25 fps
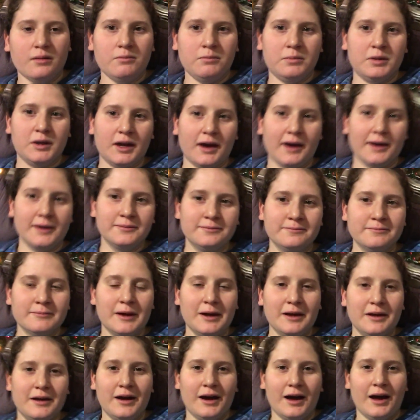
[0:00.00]
yeah,
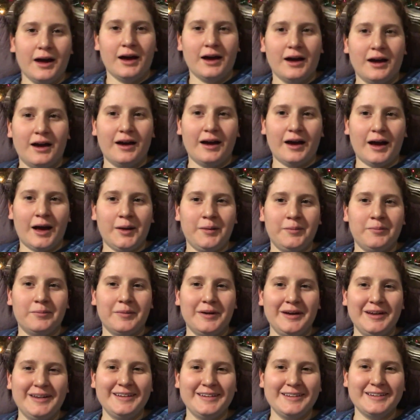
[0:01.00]
I'm
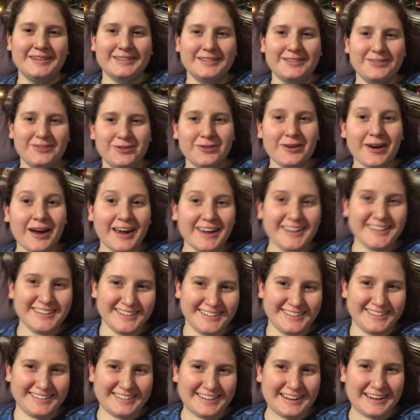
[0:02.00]
trying
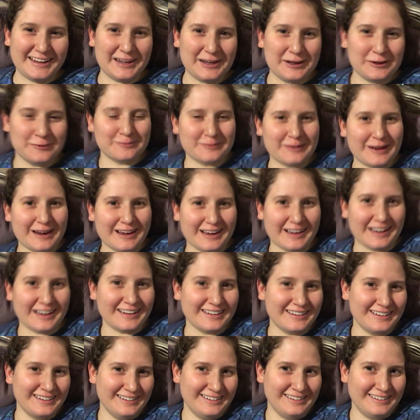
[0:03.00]
to seem
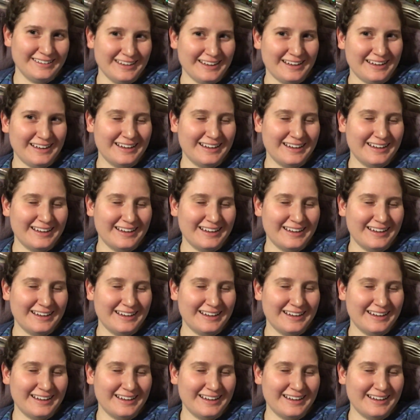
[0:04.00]
as